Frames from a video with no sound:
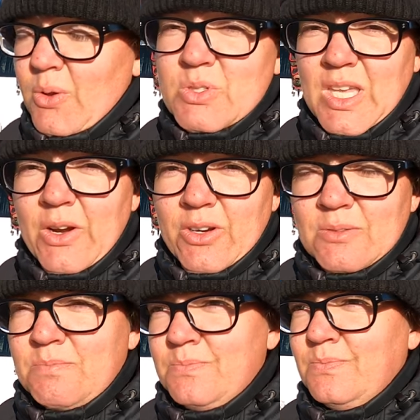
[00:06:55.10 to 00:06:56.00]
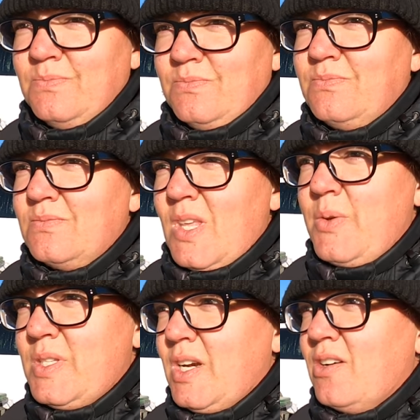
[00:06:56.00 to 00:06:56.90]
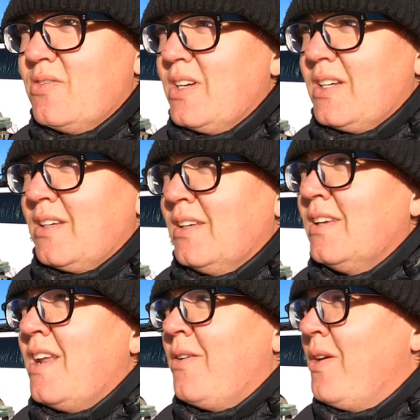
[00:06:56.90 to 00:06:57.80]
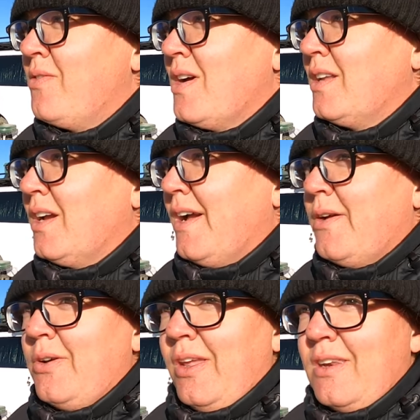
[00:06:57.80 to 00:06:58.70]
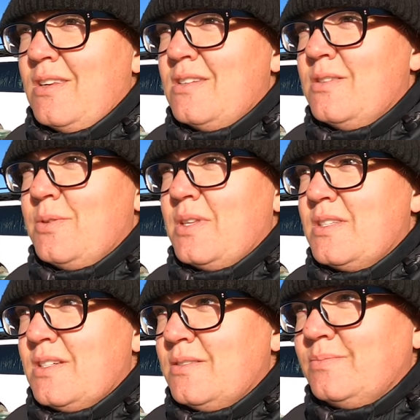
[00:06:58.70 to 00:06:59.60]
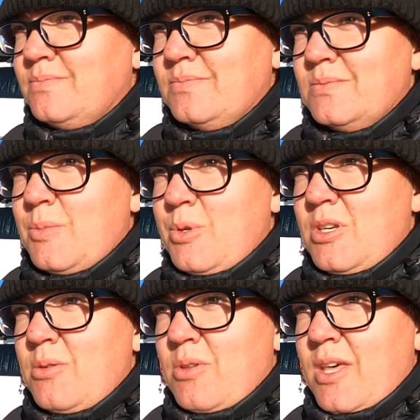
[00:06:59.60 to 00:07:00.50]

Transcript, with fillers: was scary. It was terrifying. now I've got a coyote to deal with, so I'm going to deal